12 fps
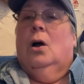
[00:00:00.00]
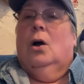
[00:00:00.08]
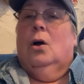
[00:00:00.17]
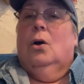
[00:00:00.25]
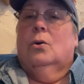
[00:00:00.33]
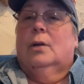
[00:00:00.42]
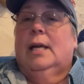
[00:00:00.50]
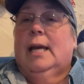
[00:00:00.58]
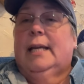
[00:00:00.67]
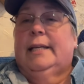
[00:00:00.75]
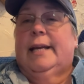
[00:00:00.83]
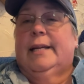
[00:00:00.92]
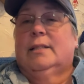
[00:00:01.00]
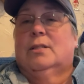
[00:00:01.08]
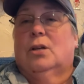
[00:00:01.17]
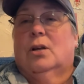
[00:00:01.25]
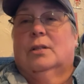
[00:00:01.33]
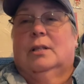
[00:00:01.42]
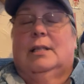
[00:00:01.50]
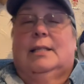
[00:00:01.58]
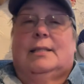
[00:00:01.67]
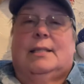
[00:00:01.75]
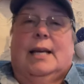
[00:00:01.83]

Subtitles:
Okay, next on the list.